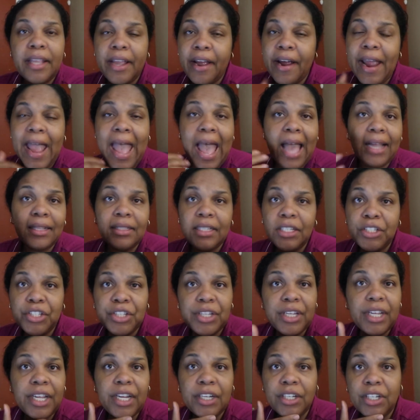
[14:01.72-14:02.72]
they are acting
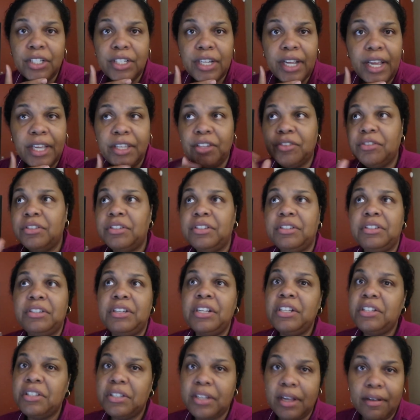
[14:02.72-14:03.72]
to entertain you?
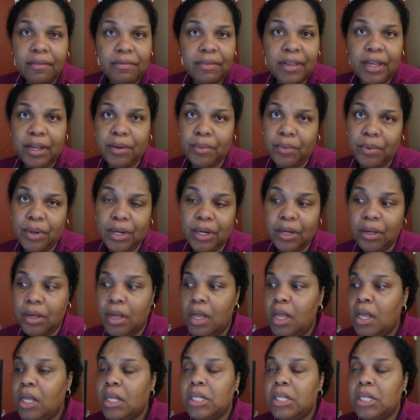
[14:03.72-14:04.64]
This stuff ain't real.